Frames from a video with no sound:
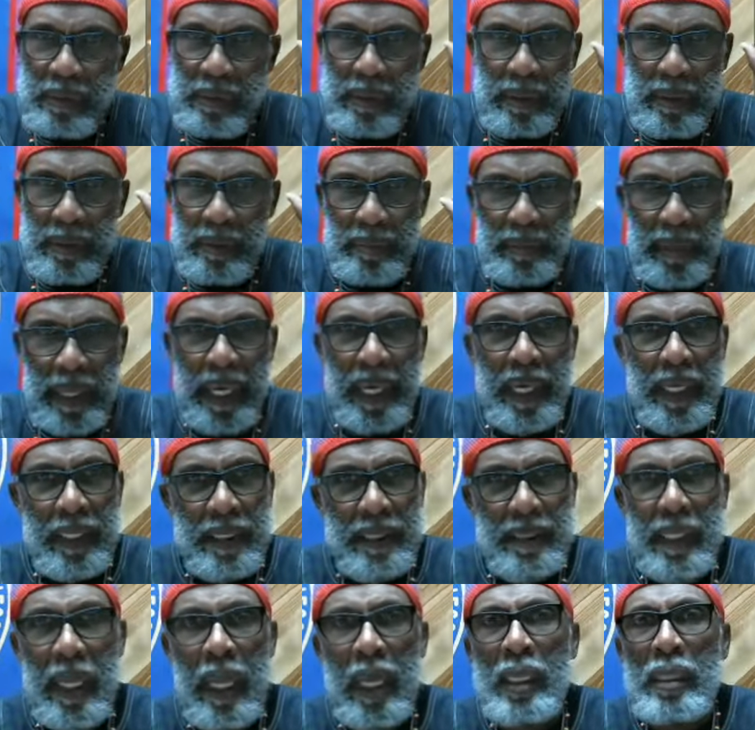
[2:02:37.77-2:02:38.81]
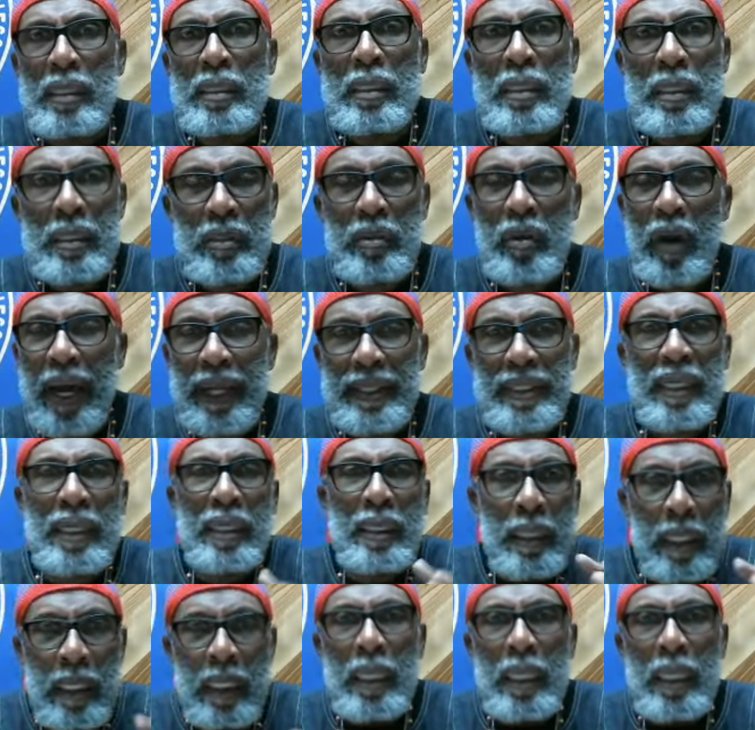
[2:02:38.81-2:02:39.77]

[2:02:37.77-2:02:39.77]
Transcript: ooh, man, it's, you out there